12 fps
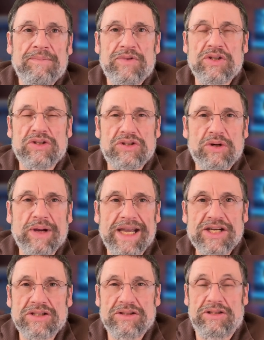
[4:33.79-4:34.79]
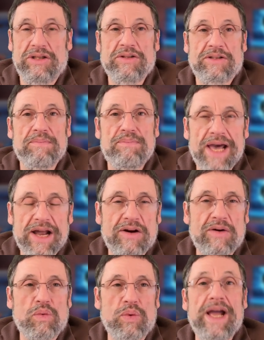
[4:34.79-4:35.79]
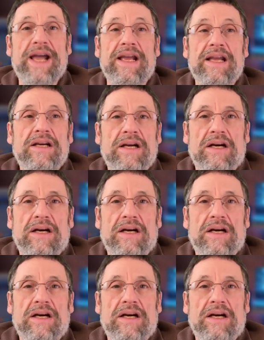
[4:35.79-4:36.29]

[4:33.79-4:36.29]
to show agents there's a better way